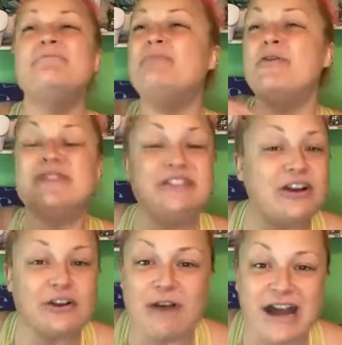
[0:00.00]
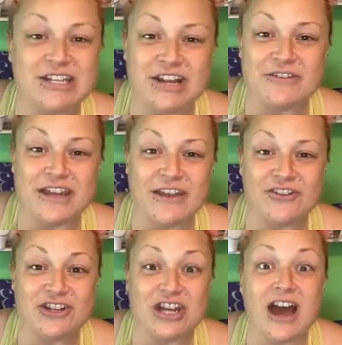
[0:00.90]
But we started watching it, we gave
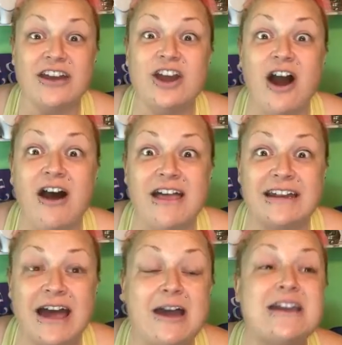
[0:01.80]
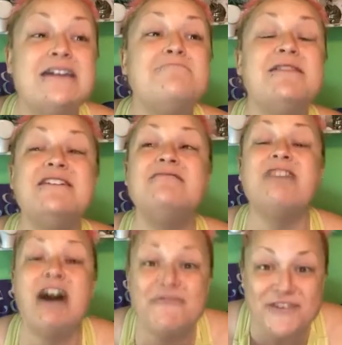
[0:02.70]
it a shot, y'all, and I am in
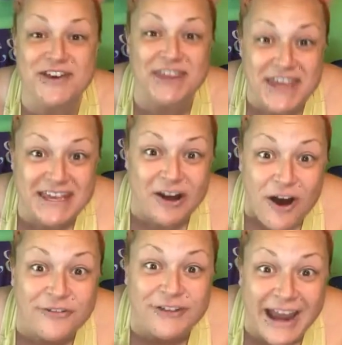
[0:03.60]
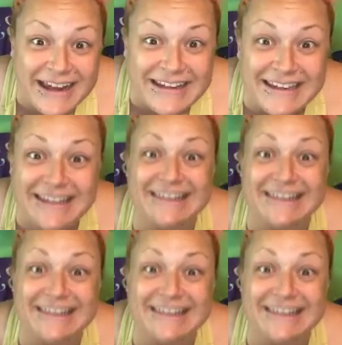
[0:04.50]
love with it already.